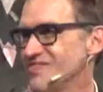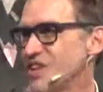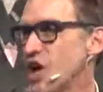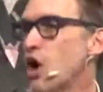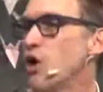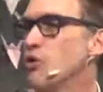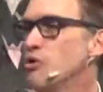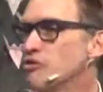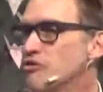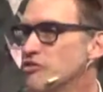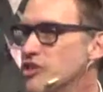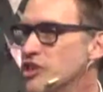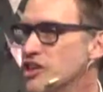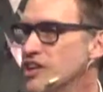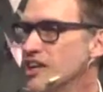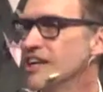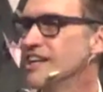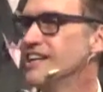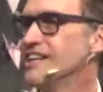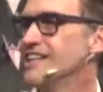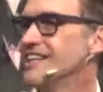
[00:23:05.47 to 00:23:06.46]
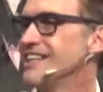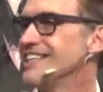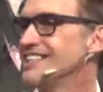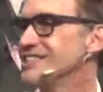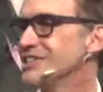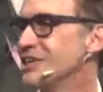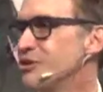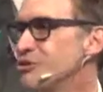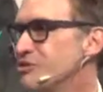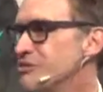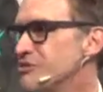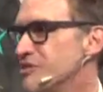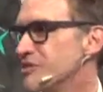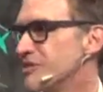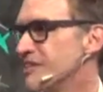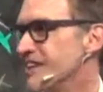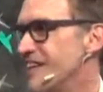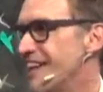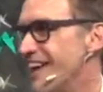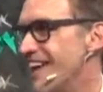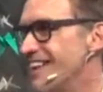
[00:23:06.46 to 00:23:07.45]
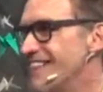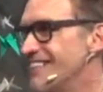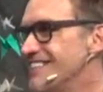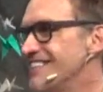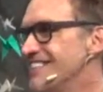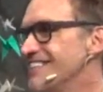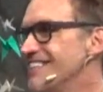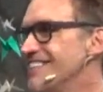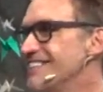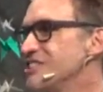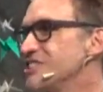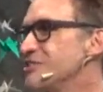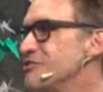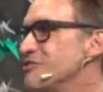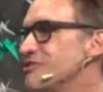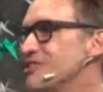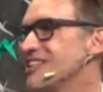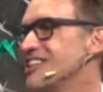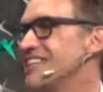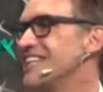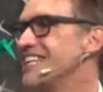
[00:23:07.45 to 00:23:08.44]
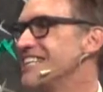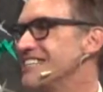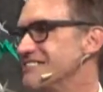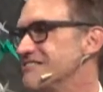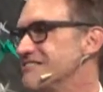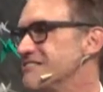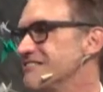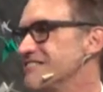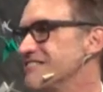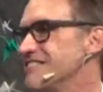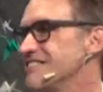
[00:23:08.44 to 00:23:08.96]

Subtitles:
Over and over again, to forgive